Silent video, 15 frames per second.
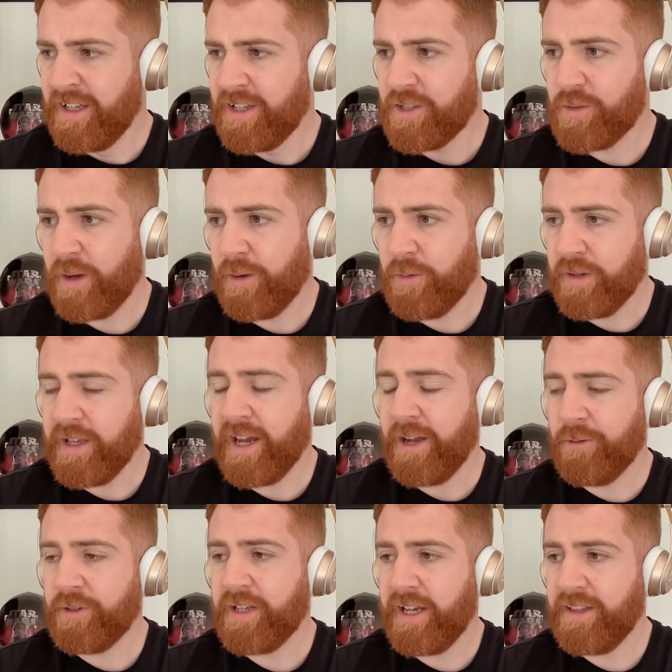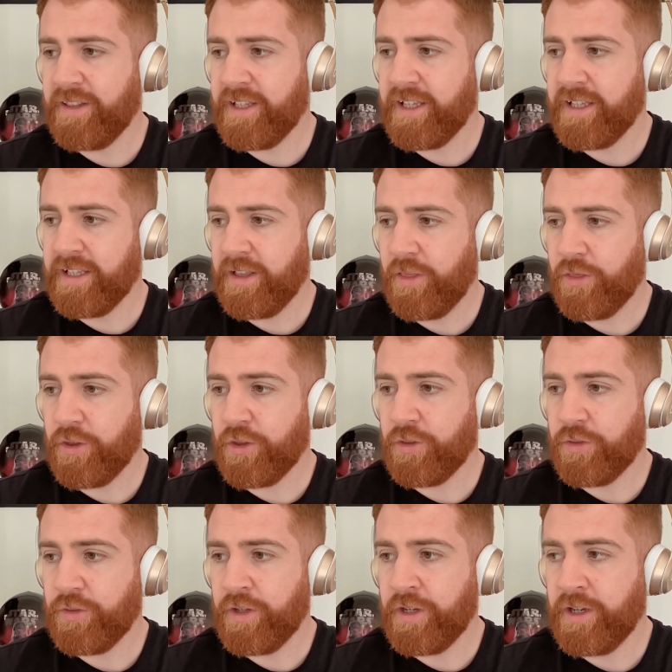So I would get the
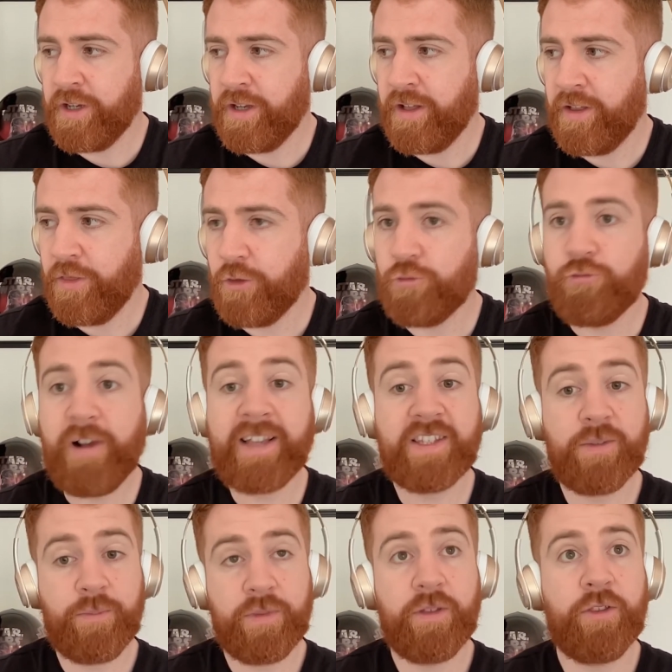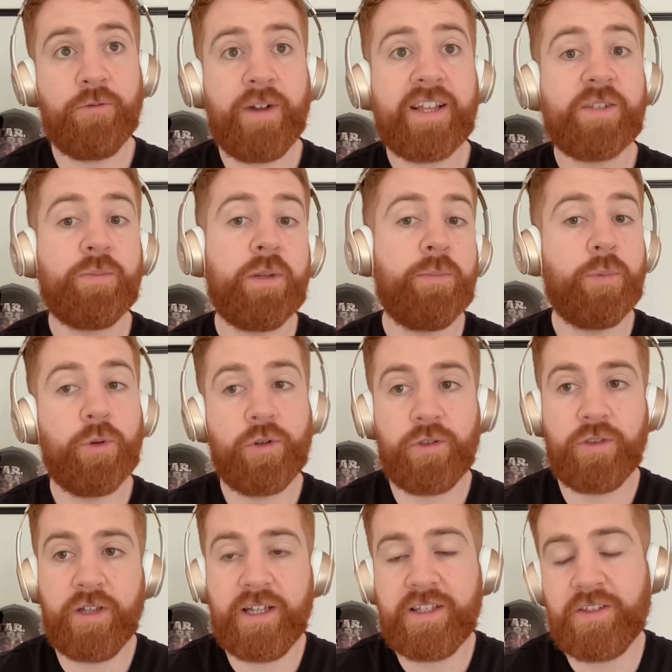recipe book
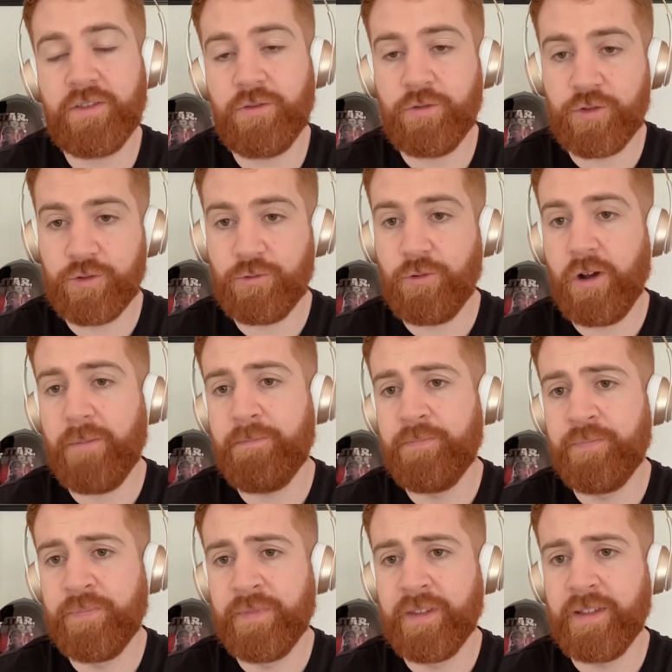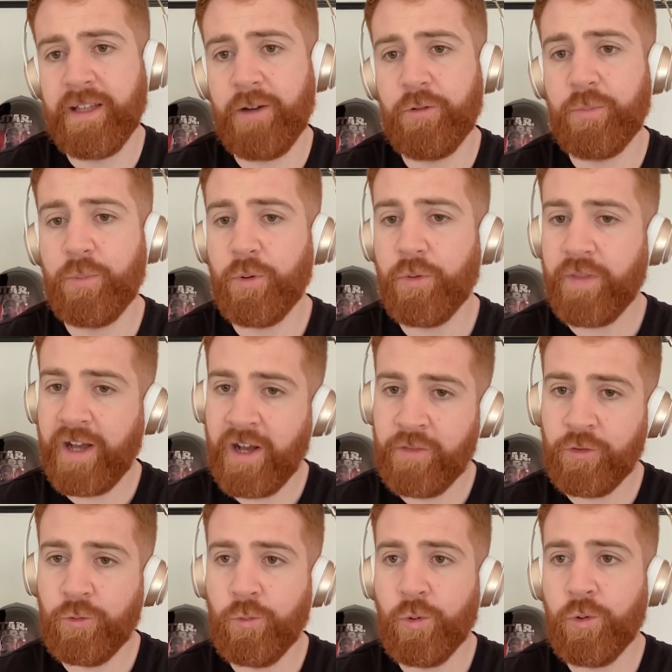that is Scrum. I would put that on
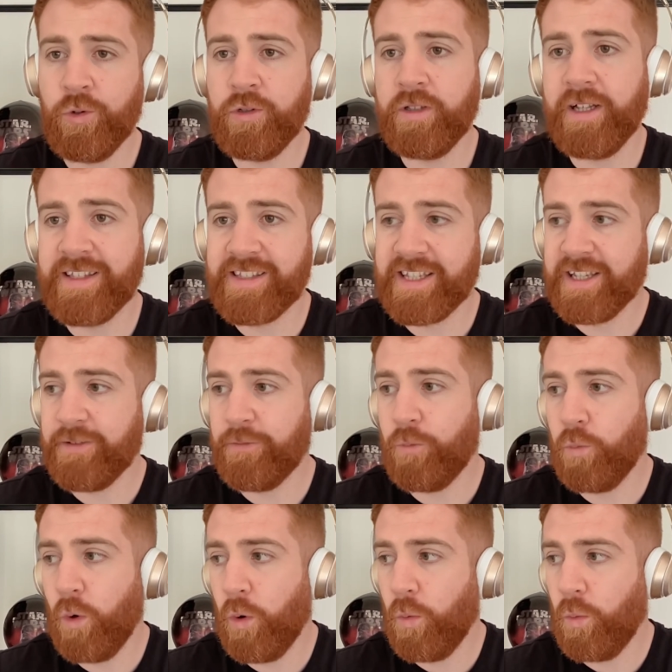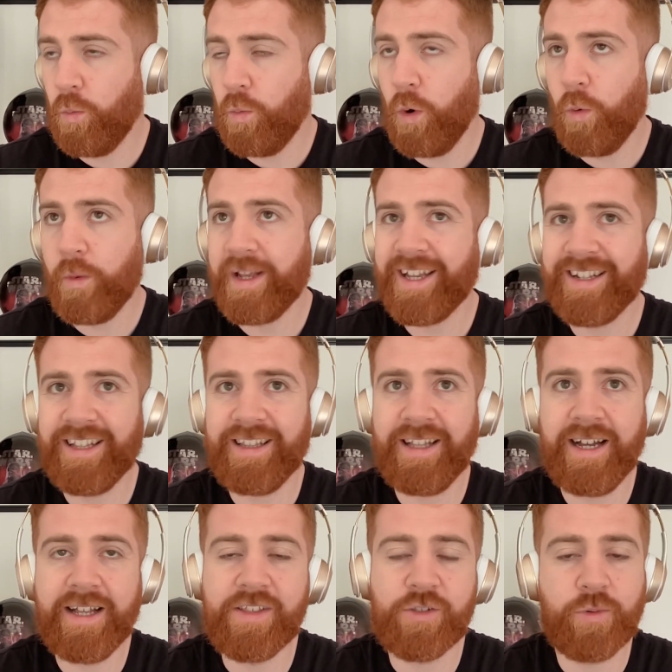the wall and see what we can
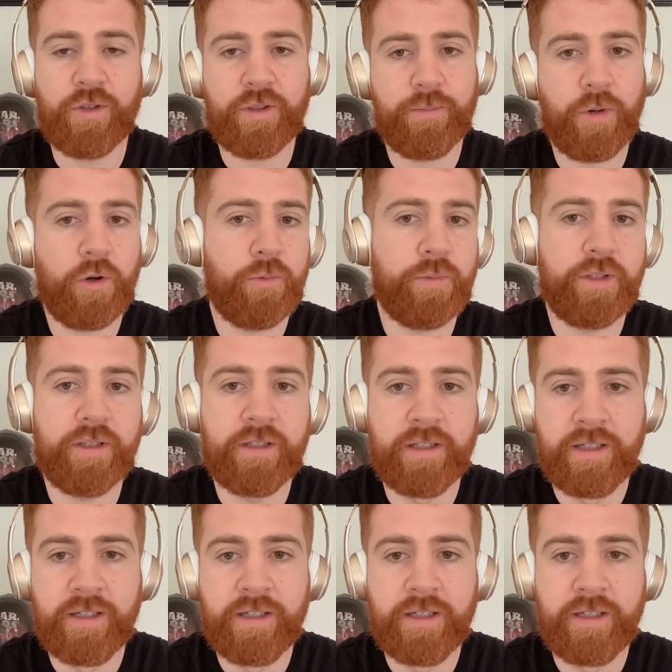align to at the moment,